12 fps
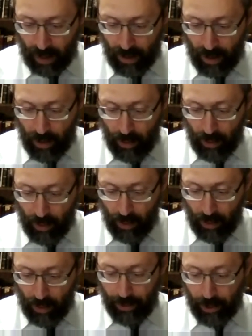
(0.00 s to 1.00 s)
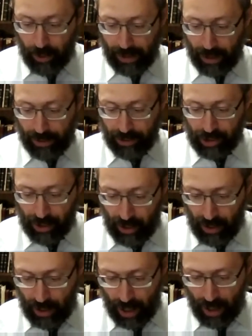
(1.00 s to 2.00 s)
Rabbi
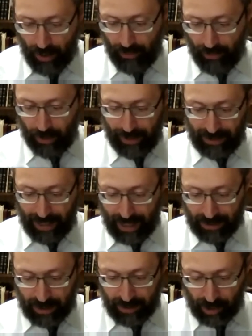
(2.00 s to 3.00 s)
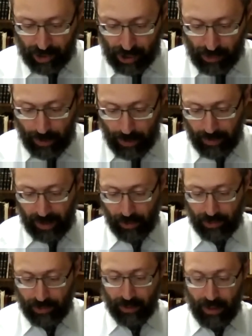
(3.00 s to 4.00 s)
Eliezer darshi ribui
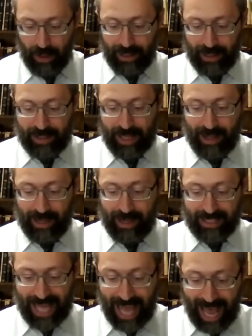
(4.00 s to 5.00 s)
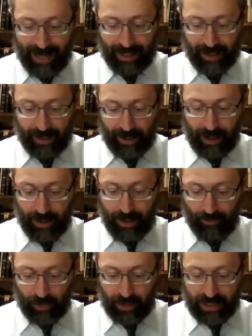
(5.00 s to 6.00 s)
miuti. They say that it's adding,
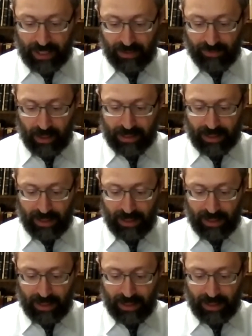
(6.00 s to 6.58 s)
and therefore it says it